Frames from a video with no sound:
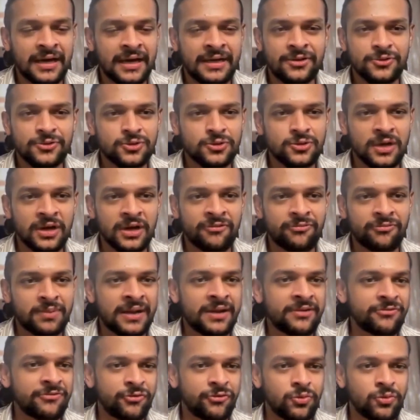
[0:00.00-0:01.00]
I used to love
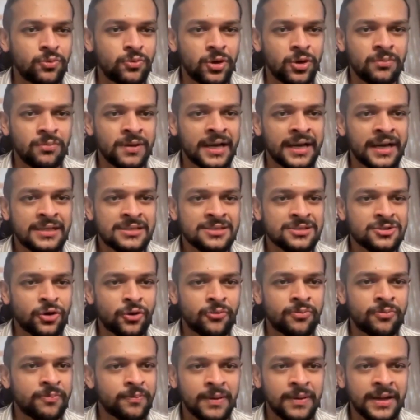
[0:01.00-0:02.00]
playing football, but I
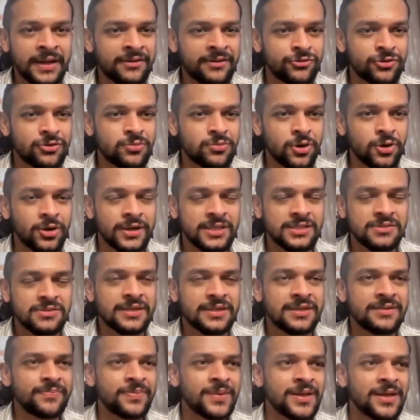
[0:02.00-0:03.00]
stopped playing football as
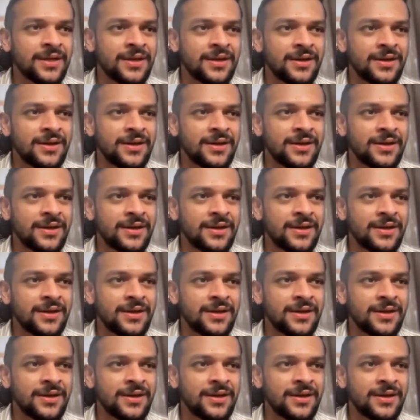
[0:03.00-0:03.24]
well.